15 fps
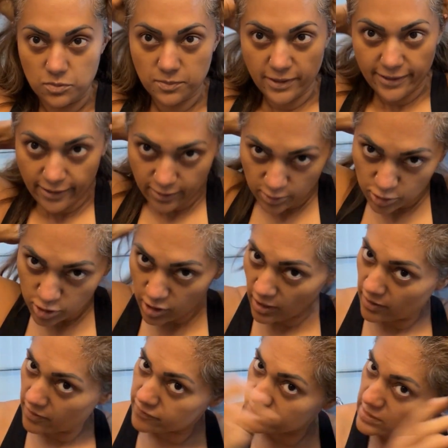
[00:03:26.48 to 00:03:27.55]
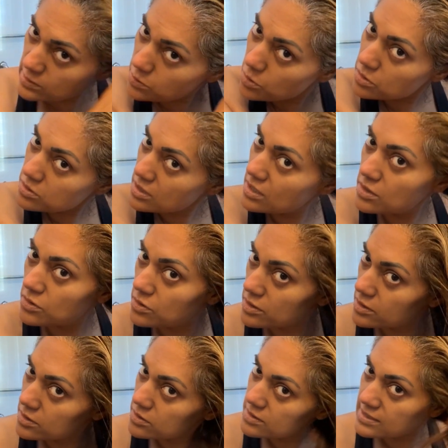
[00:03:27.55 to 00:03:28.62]
my hair shafts, and coconut
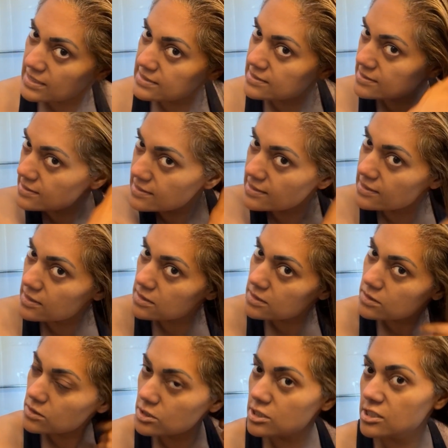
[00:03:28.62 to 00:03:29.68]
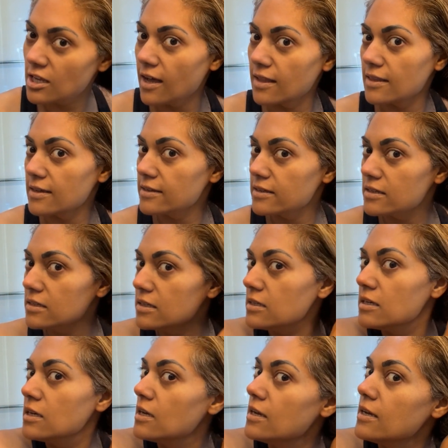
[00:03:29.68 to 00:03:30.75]
oil tends to get a little solid
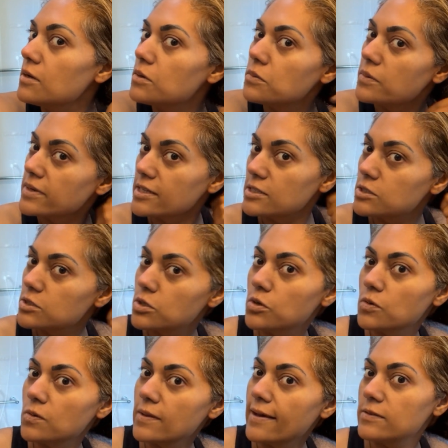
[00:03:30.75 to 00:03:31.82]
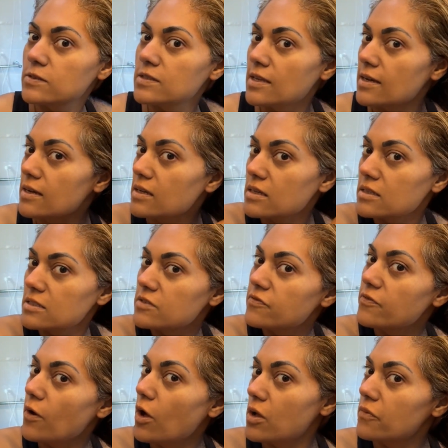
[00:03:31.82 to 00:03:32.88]
when it's cold outside. It's
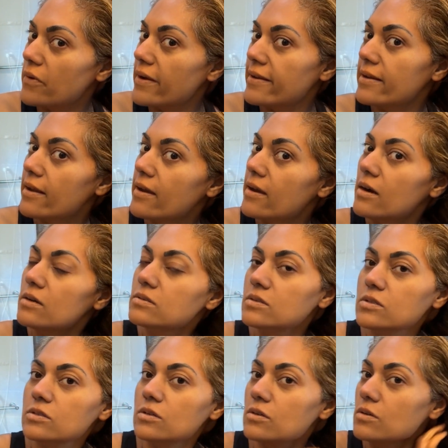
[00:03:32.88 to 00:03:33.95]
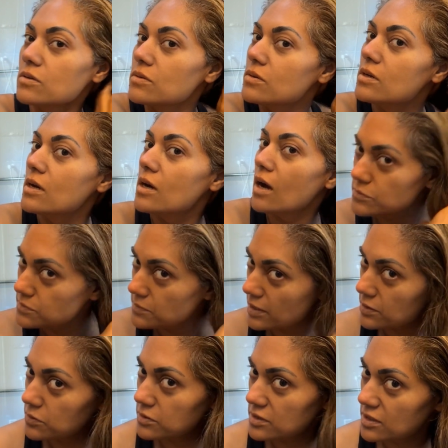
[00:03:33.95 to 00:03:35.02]
fall right now, so my
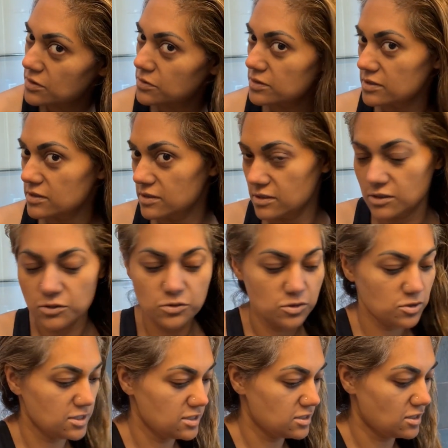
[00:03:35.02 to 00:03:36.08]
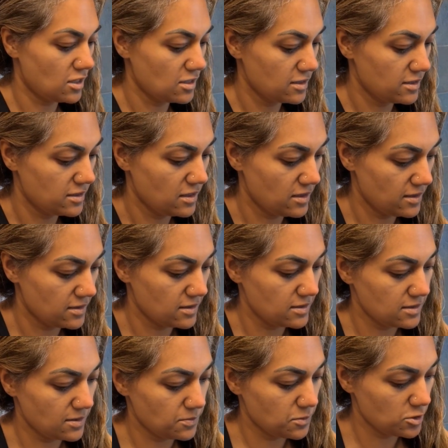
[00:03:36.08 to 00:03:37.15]
coconut oil is usually solid at this
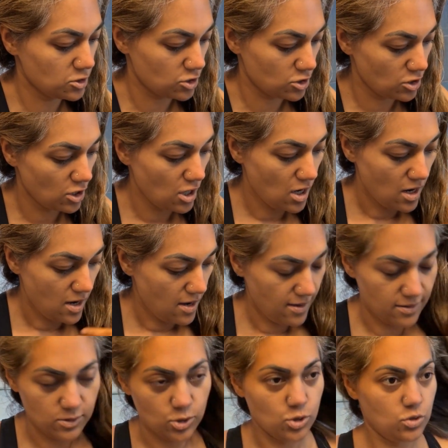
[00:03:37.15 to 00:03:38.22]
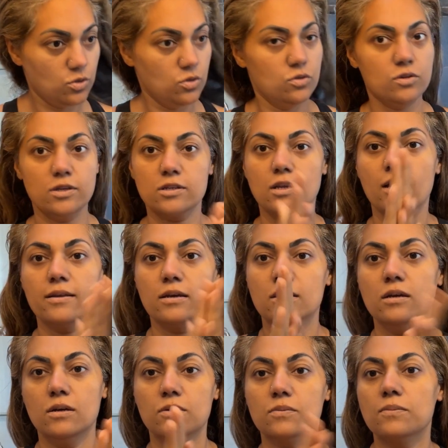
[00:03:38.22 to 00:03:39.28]
temperature, and so you can kind
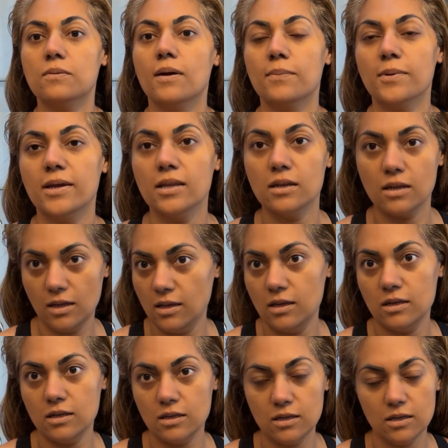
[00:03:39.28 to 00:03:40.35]
of rub it and